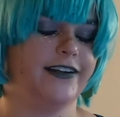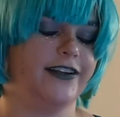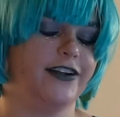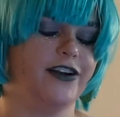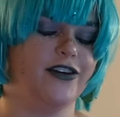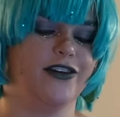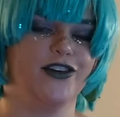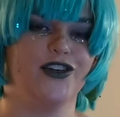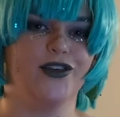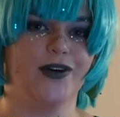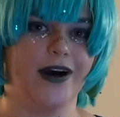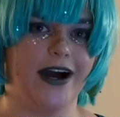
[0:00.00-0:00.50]

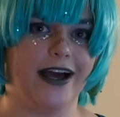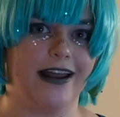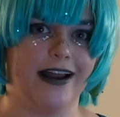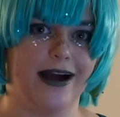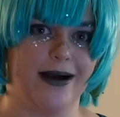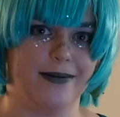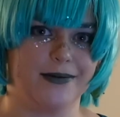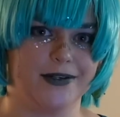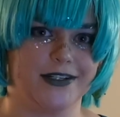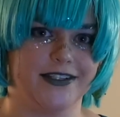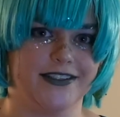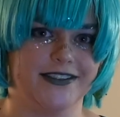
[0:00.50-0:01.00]
you know, you got
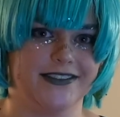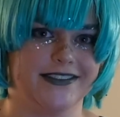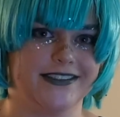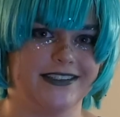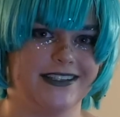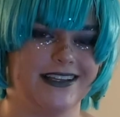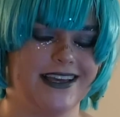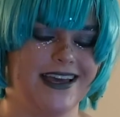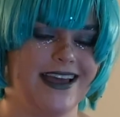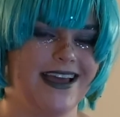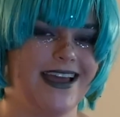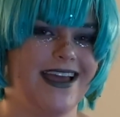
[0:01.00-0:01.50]
options.
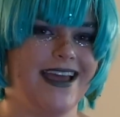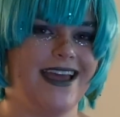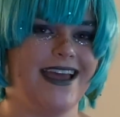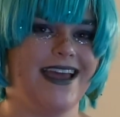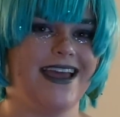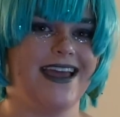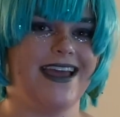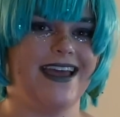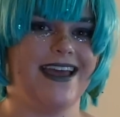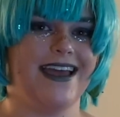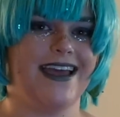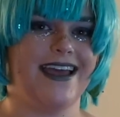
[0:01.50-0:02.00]

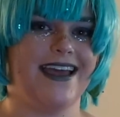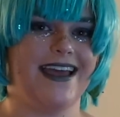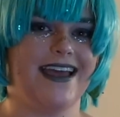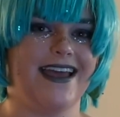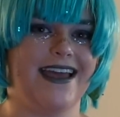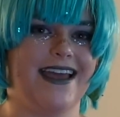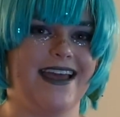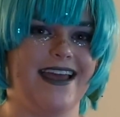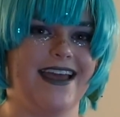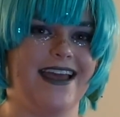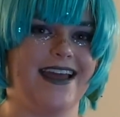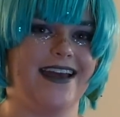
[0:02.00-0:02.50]

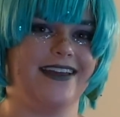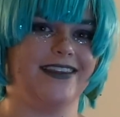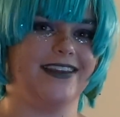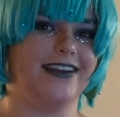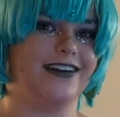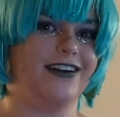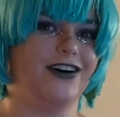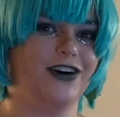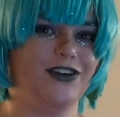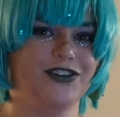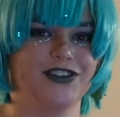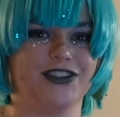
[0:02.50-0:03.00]
And
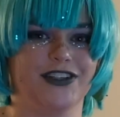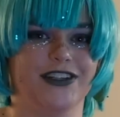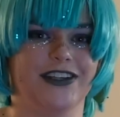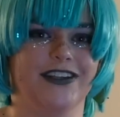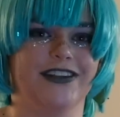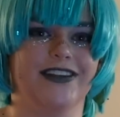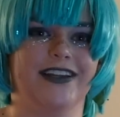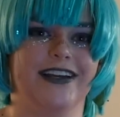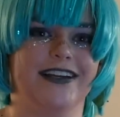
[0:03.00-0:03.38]
then alter the